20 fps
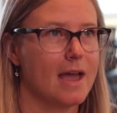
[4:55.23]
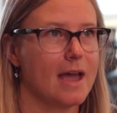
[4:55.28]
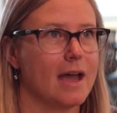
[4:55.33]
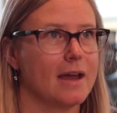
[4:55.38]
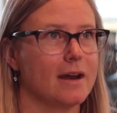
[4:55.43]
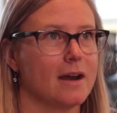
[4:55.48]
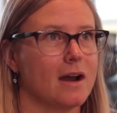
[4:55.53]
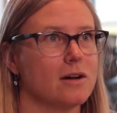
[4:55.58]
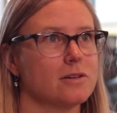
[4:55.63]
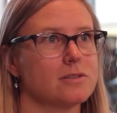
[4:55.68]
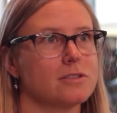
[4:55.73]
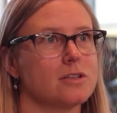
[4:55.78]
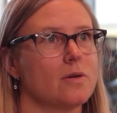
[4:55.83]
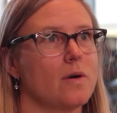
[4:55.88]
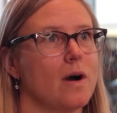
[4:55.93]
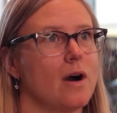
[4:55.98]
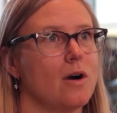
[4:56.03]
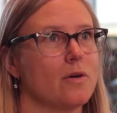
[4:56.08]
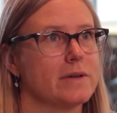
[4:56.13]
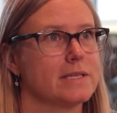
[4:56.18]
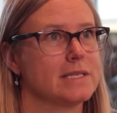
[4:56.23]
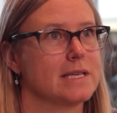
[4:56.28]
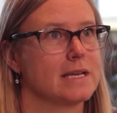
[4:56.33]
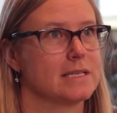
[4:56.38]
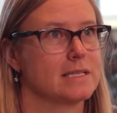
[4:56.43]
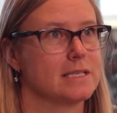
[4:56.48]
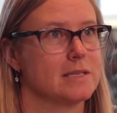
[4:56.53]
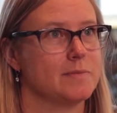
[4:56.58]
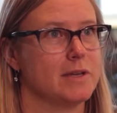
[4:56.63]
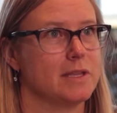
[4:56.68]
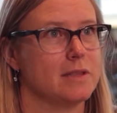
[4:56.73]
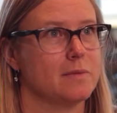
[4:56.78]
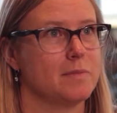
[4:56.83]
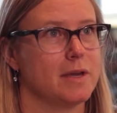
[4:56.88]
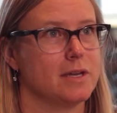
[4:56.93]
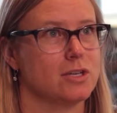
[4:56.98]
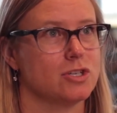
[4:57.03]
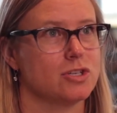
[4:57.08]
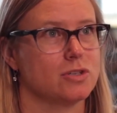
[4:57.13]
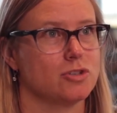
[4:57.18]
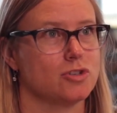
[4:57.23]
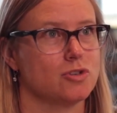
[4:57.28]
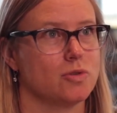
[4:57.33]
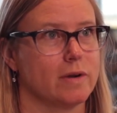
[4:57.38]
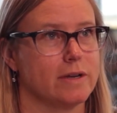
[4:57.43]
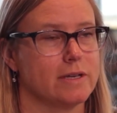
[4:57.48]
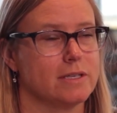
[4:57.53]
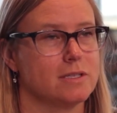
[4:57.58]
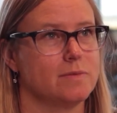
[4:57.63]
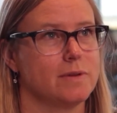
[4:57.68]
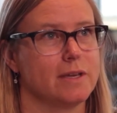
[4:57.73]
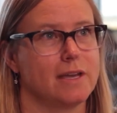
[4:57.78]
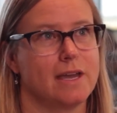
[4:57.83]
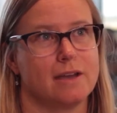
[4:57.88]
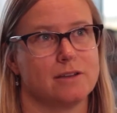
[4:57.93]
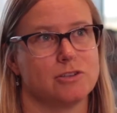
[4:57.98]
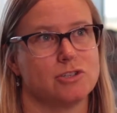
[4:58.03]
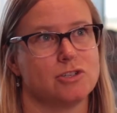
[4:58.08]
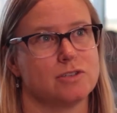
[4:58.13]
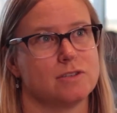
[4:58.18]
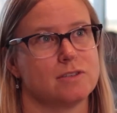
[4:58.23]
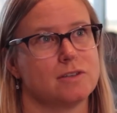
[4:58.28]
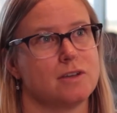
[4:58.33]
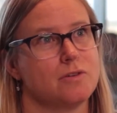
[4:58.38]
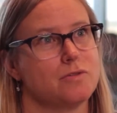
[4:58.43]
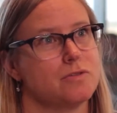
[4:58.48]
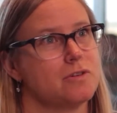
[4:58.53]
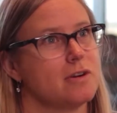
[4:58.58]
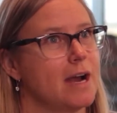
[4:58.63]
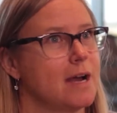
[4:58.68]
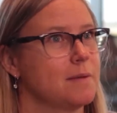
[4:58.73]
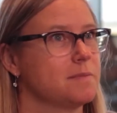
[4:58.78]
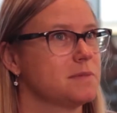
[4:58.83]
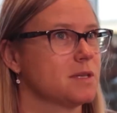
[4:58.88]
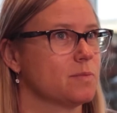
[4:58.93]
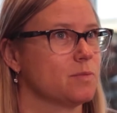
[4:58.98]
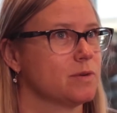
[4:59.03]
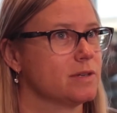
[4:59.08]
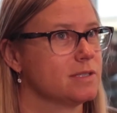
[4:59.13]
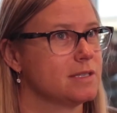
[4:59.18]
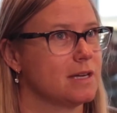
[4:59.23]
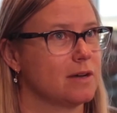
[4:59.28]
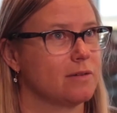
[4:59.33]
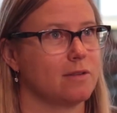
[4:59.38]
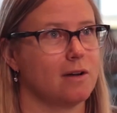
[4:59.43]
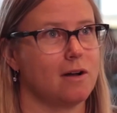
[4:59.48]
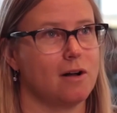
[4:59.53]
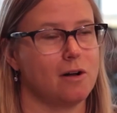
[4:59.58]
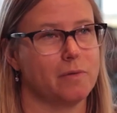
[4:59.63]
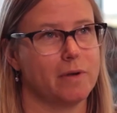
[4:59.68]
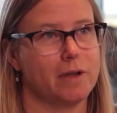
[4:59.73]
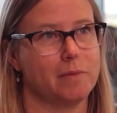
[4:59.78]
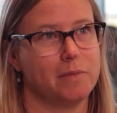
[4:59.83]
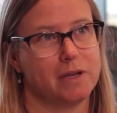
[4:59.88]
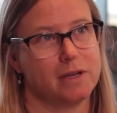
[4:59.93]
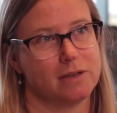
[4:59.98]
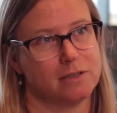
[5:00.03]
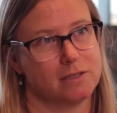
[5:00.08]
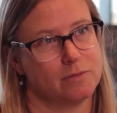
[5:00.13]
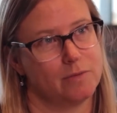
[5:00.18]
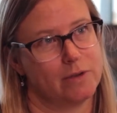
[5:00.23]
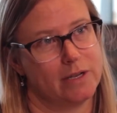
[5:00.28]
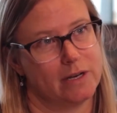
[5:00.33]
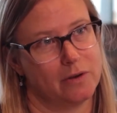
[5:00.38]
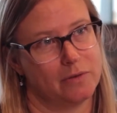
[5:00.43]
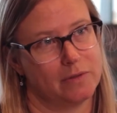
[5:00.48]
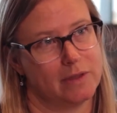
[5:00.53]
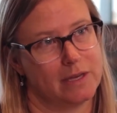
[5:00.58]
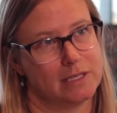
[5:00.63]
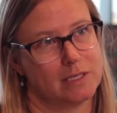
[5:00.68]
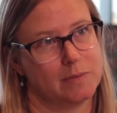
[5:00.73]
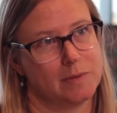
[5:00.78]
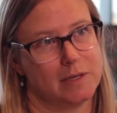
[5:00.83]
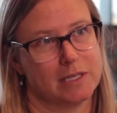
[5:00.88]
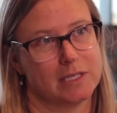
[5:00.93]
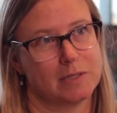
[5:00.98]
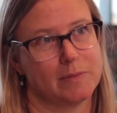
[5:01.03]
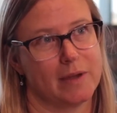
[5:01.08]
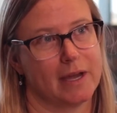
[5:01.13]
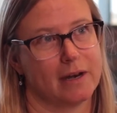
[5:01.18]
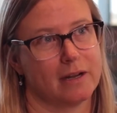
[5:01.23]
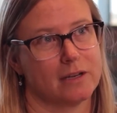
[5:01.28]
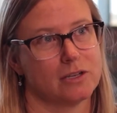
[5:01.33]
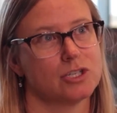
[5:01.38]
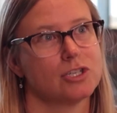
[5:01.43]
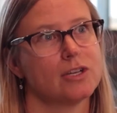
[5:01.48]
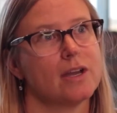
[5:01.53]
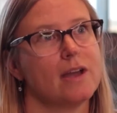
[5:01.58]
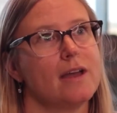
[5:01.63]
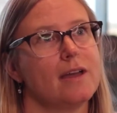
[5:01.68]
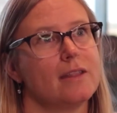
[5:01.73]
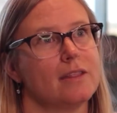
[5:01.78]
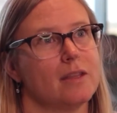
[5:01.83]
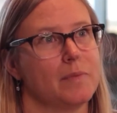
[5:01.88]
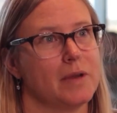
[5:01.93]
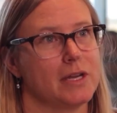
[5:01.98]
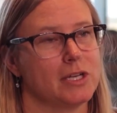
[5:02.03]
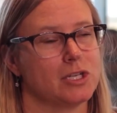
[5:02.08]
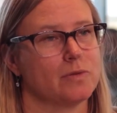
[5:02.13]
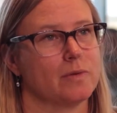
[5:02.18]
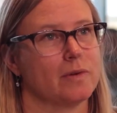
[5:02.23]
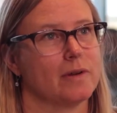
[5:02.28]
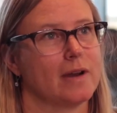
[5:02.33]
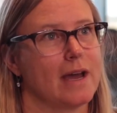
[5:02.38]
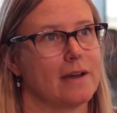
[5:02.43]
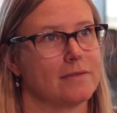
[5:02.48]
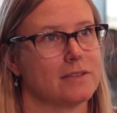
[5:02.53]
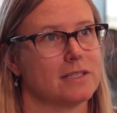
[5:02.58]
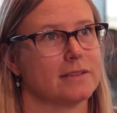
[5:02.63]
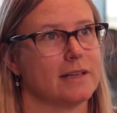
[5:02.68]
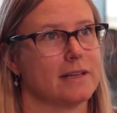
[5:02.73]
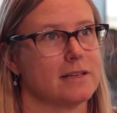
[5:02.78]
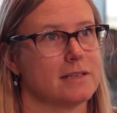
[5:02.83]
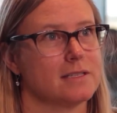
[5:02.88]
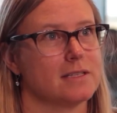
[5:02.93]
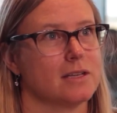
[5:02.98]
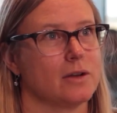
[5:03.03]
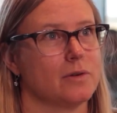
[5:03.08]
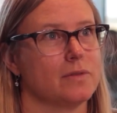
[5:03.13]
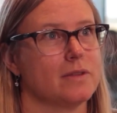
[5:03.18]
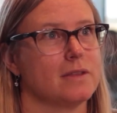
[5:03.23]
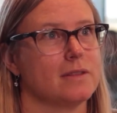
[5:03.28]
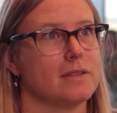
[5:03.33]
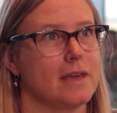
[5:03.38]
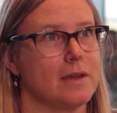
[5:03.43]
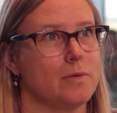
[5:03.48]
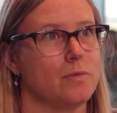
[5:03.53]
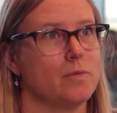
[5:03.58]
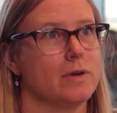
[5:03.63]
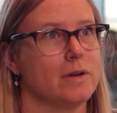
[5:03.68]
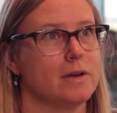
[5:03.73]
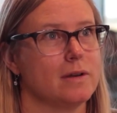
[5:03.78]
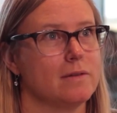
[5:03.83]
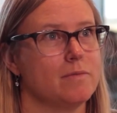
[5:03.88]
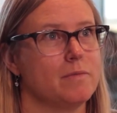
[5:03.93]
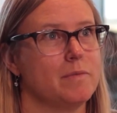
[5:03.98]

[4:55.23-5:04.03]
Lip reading: And it also always has to be the patient choice. We can't just go grab someone down the hallway because we know they speak Spanish. The patient would have to let us know that they would